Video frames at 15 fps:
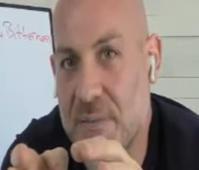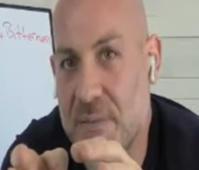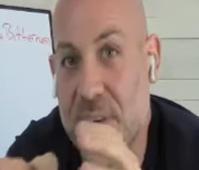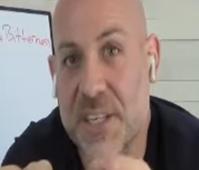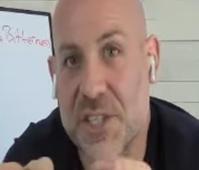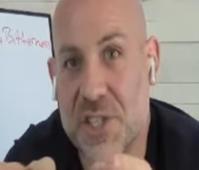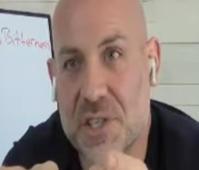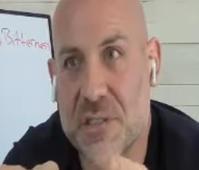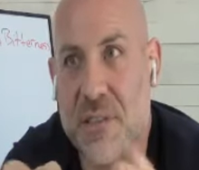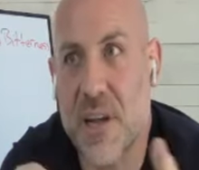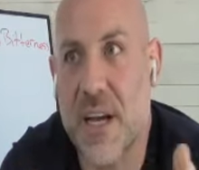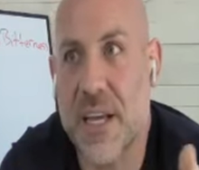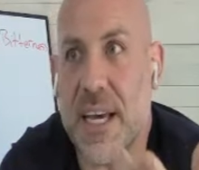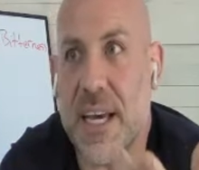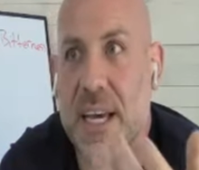fish.
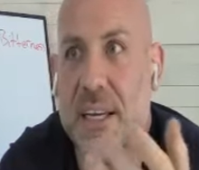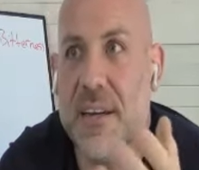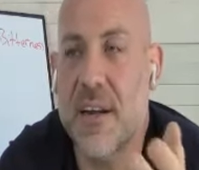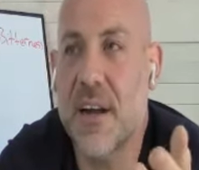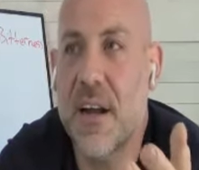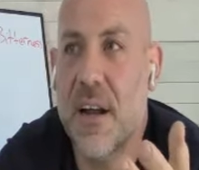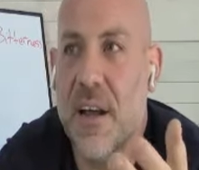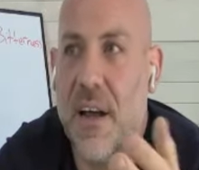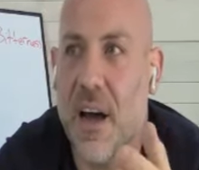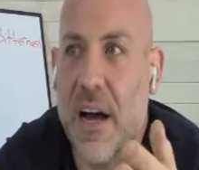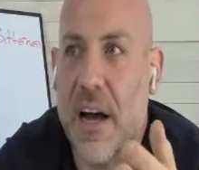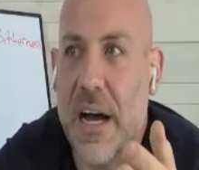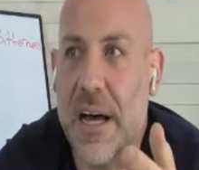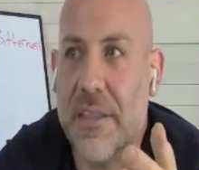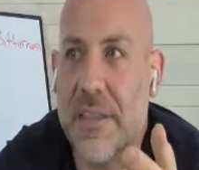Again,
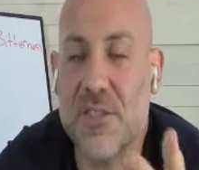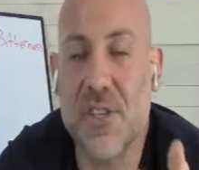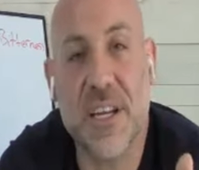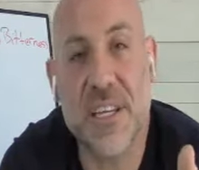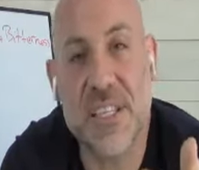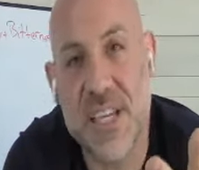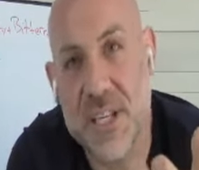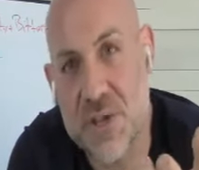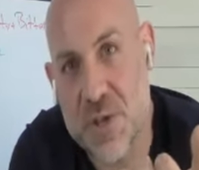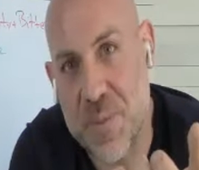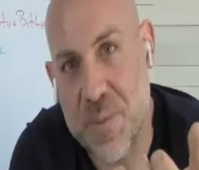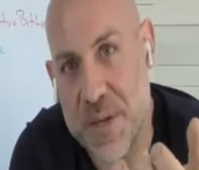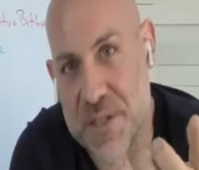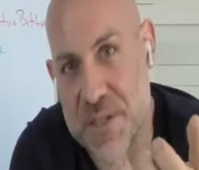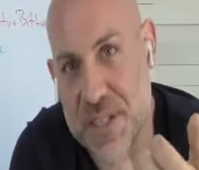there's a lot of citrus
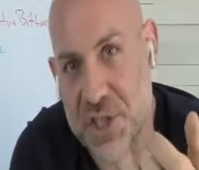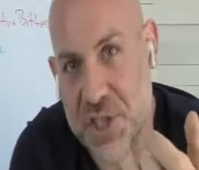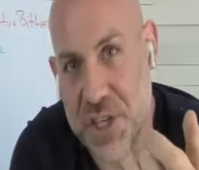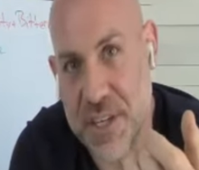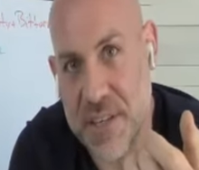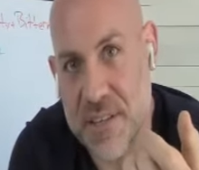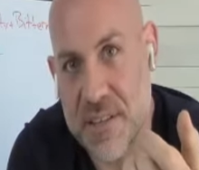peels in gin,